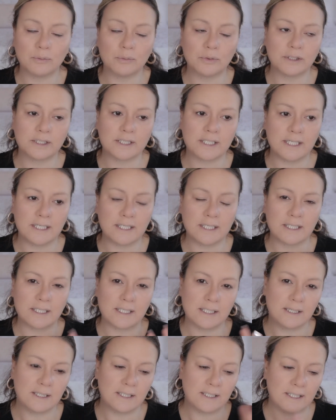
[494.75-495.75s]
would get it
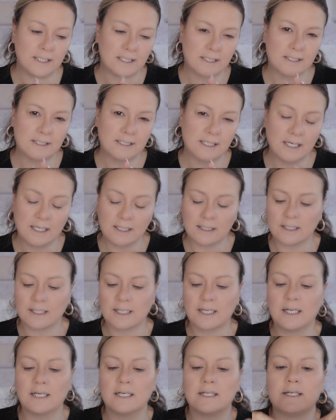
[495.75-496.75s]
in the next darker
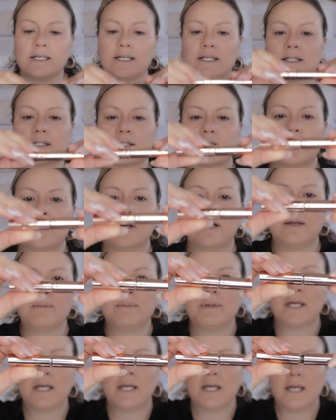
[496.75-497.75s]
colour next
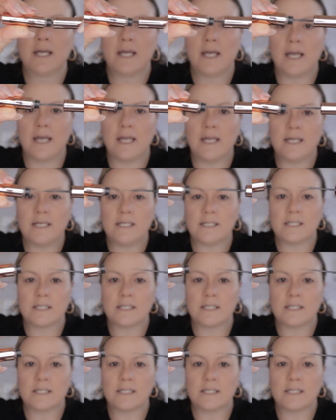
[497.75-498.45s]
time. And